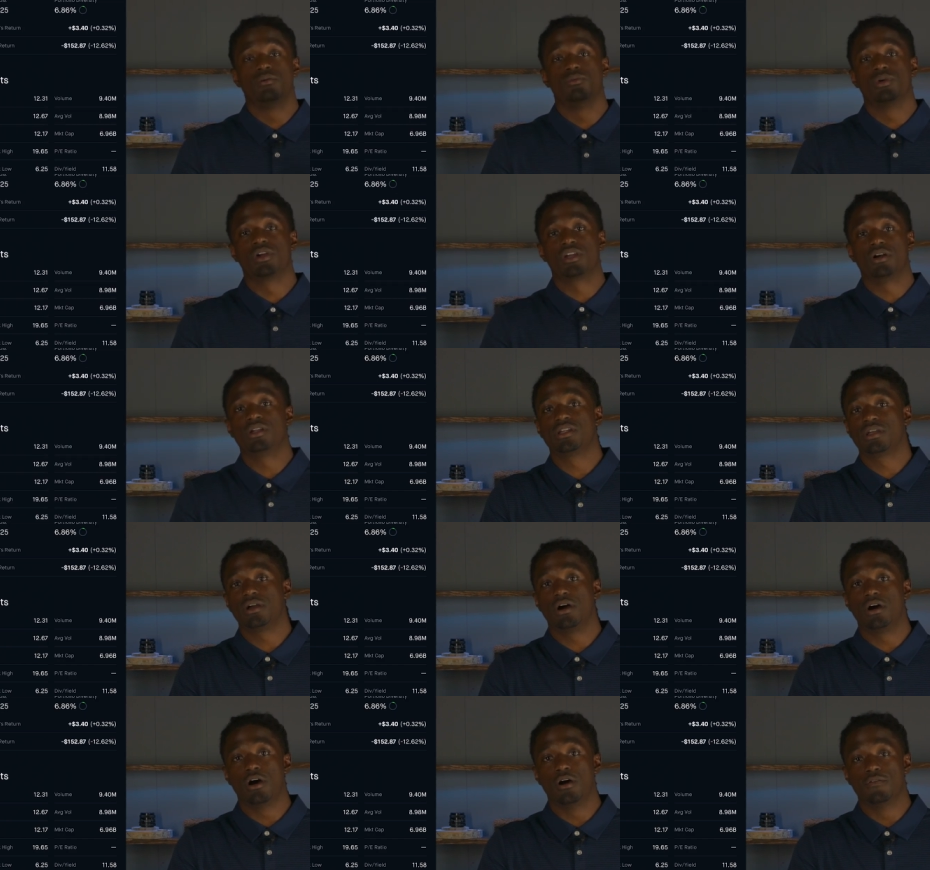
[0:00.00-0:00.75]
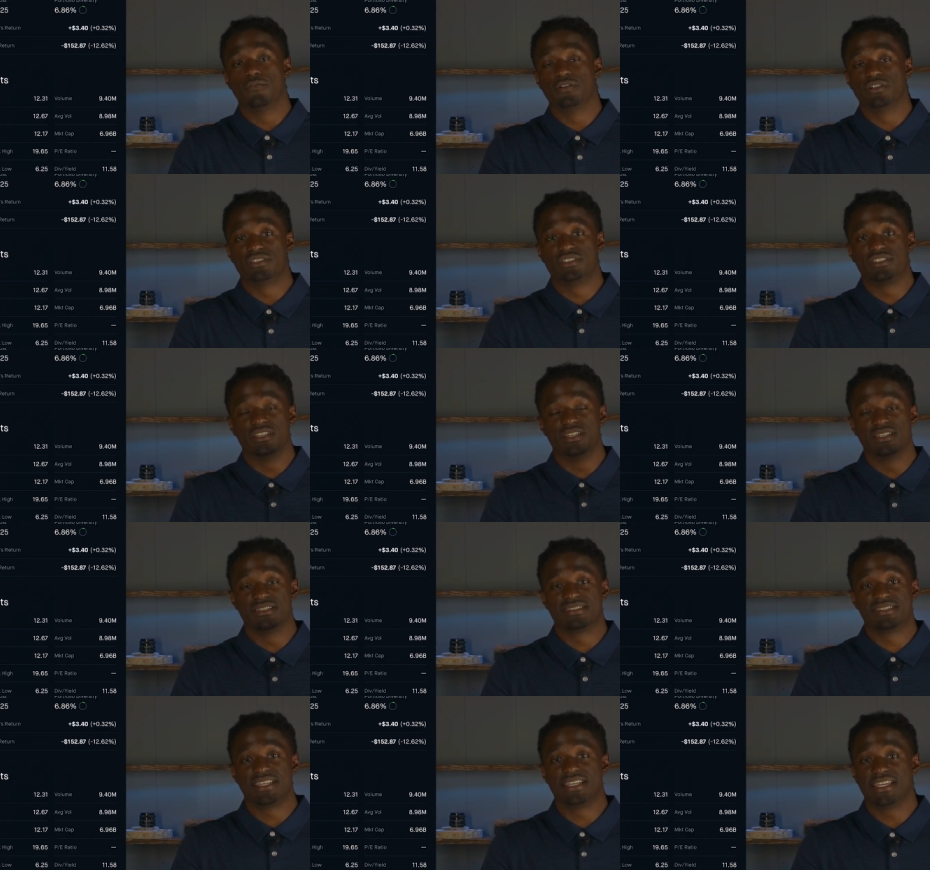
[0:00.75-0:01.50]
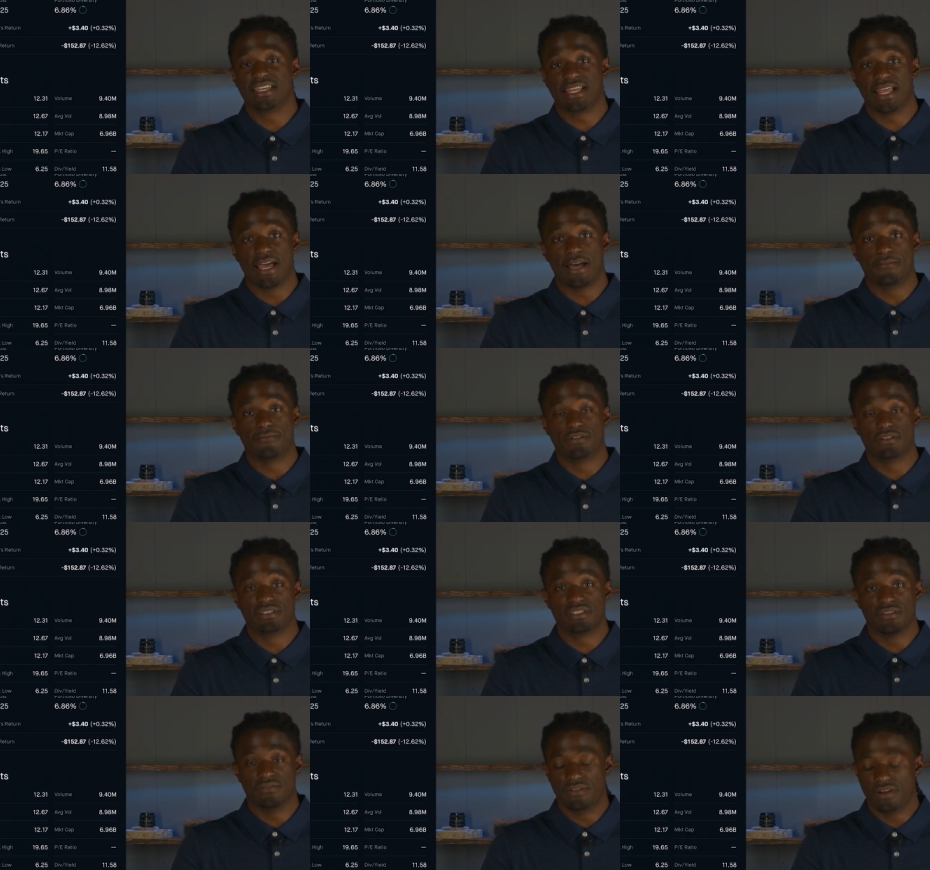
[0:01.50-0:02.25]
We're gonna go over to Seeking
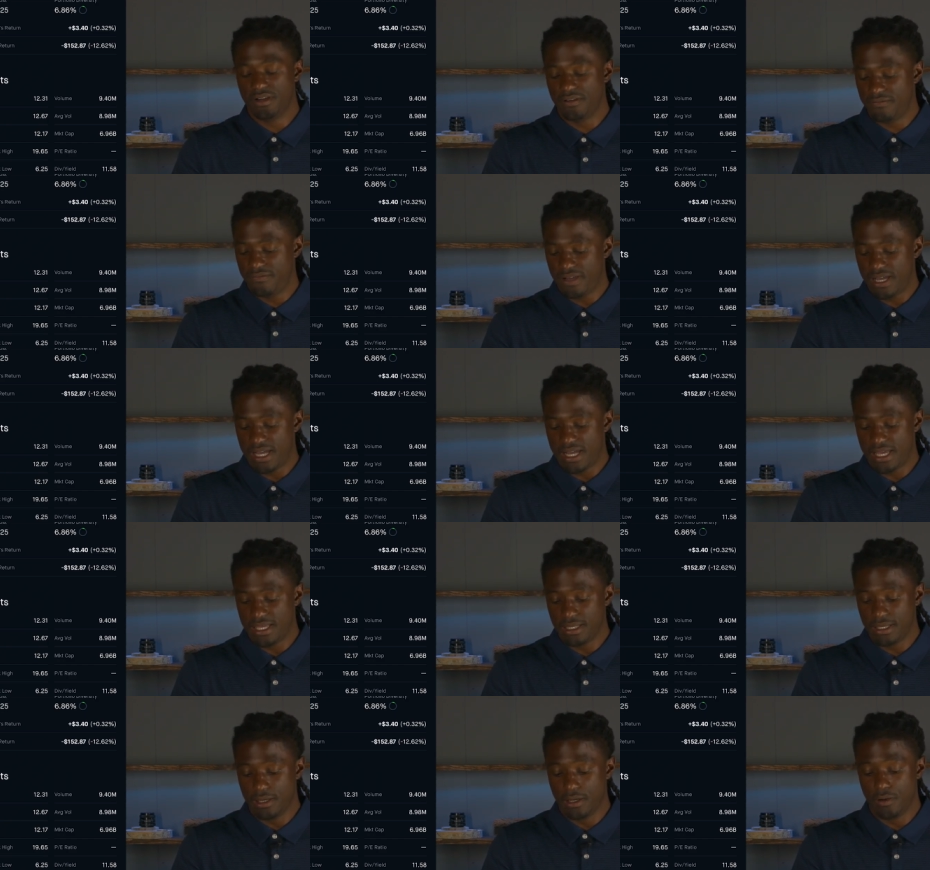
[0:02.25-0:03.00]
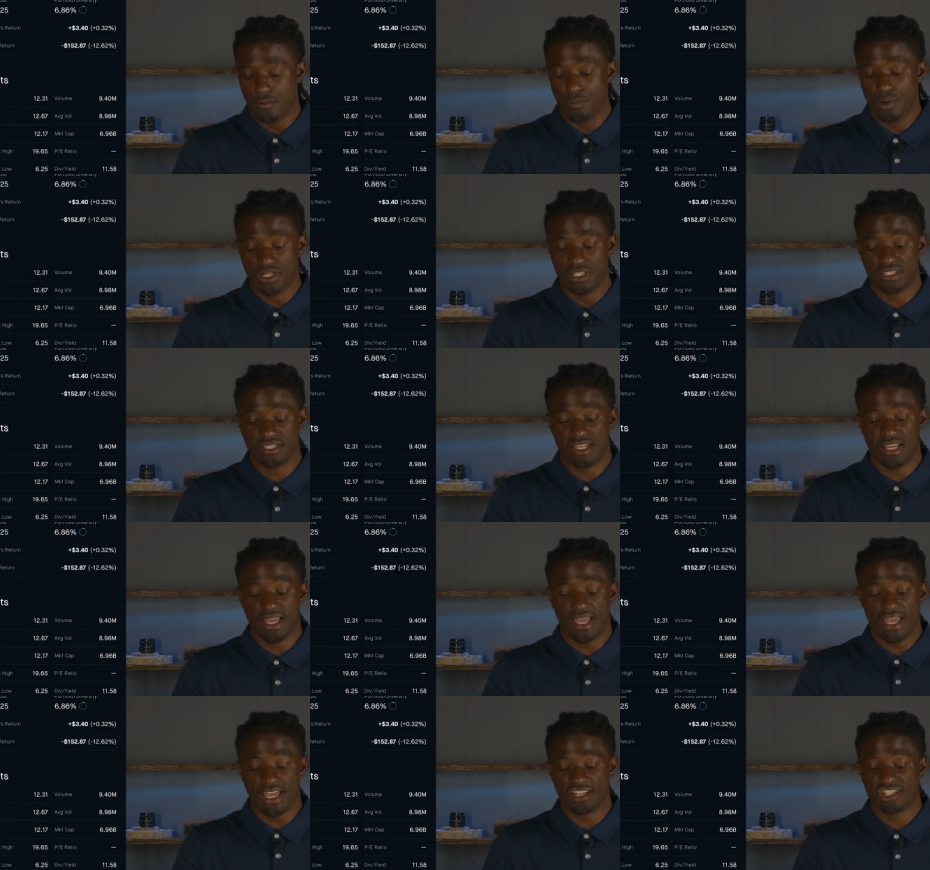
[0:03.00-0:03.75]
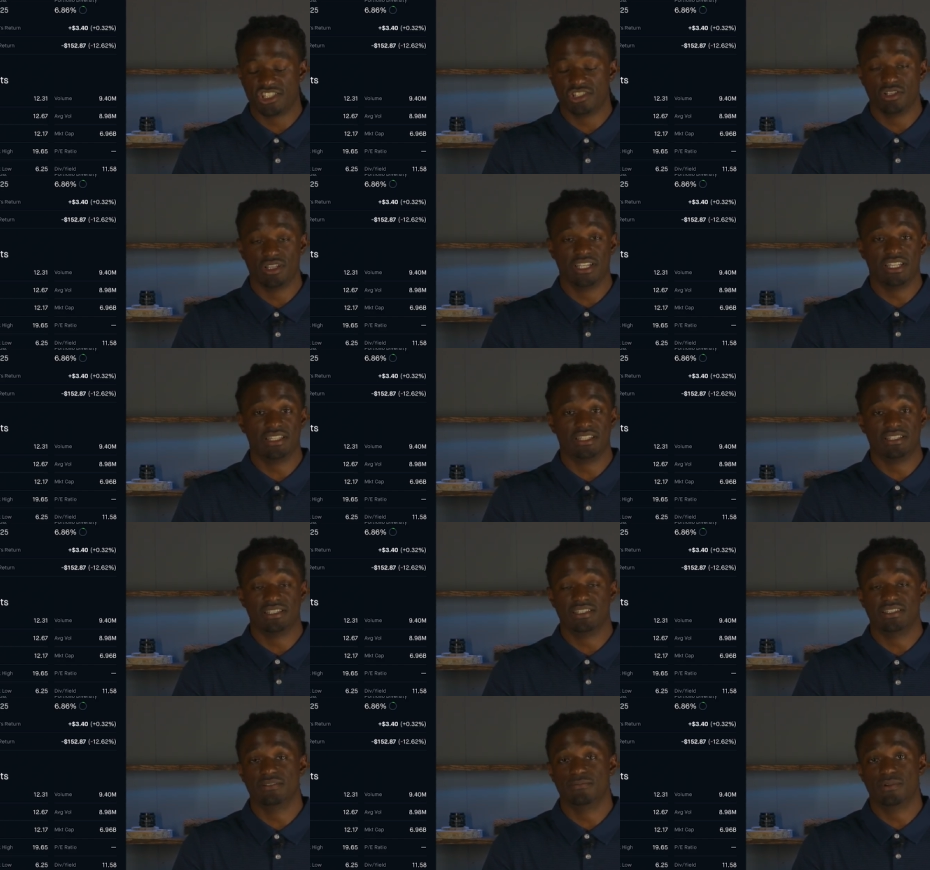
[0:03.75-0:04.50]
Alpha to verify um, what is that actually,
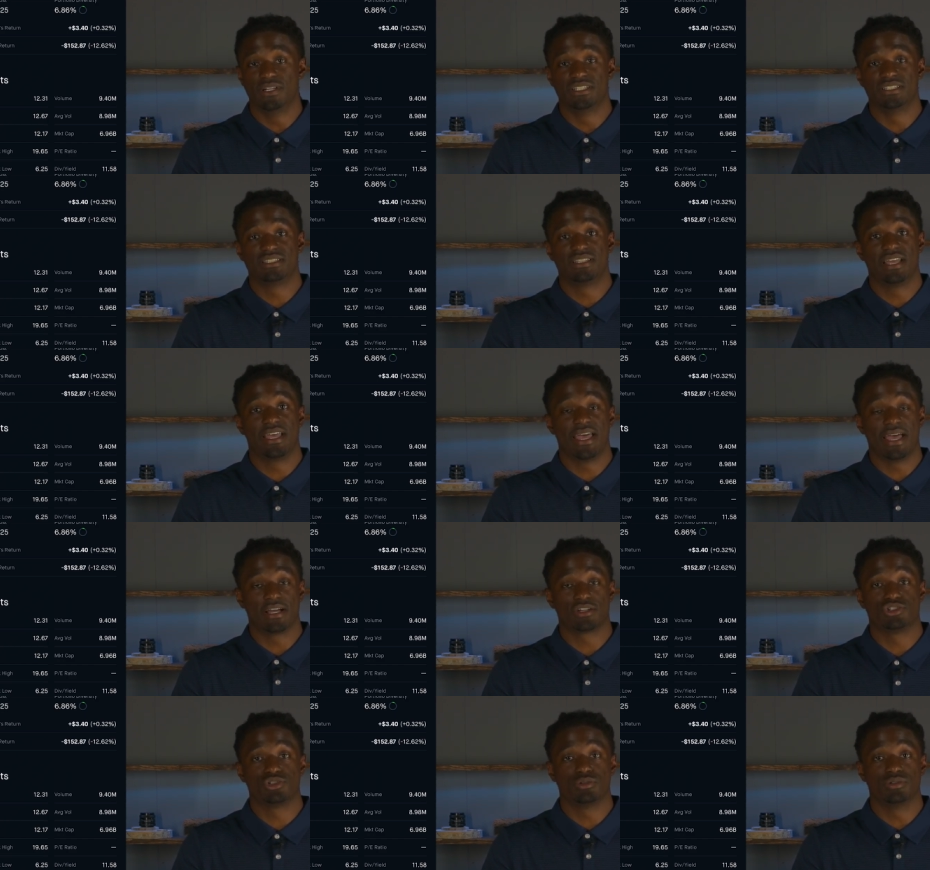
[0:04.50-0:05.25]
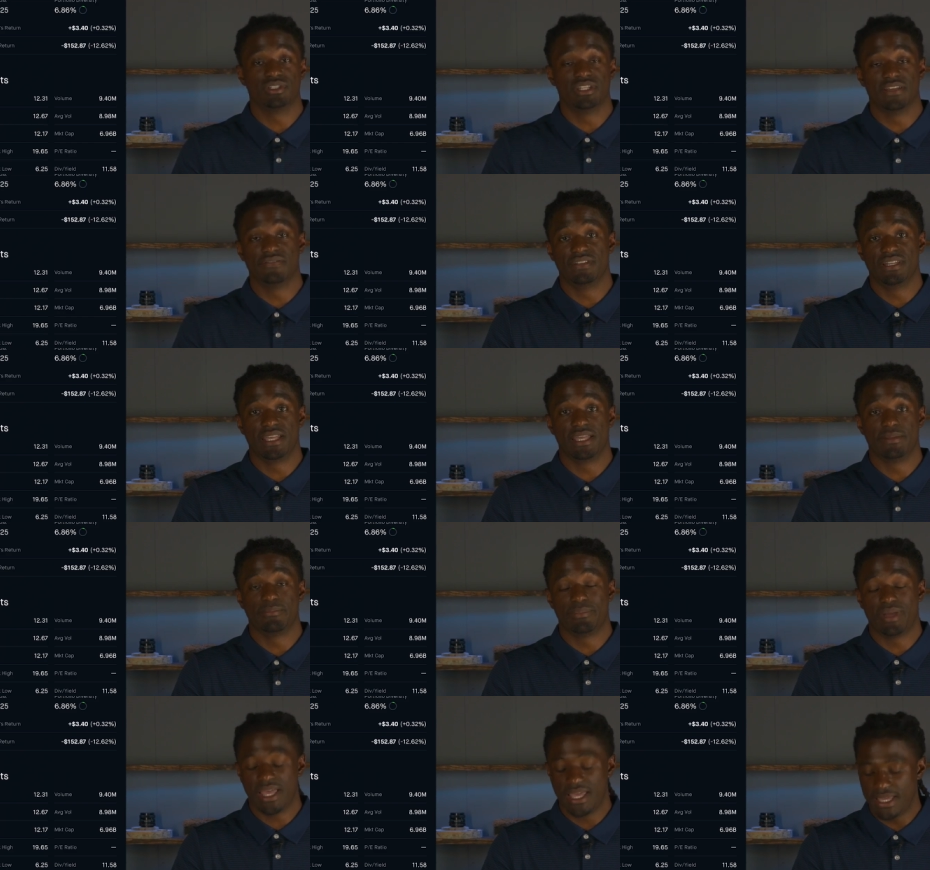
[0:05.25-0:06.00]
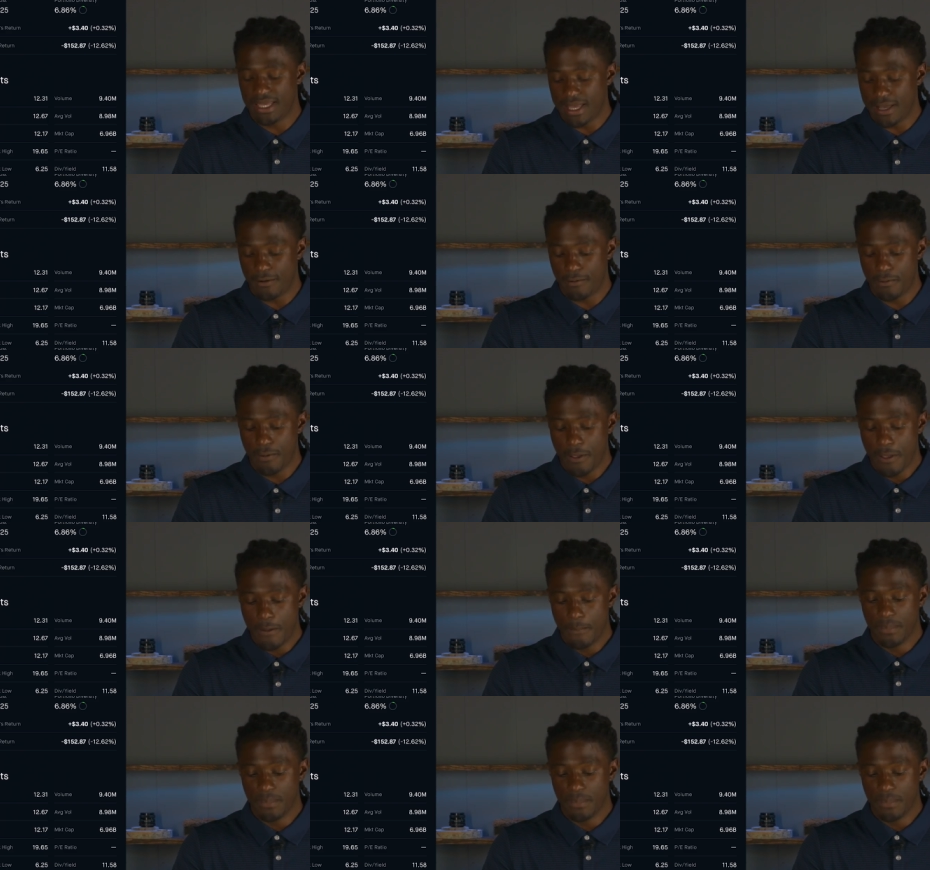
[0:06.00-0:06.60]
what is that actual dividend payout?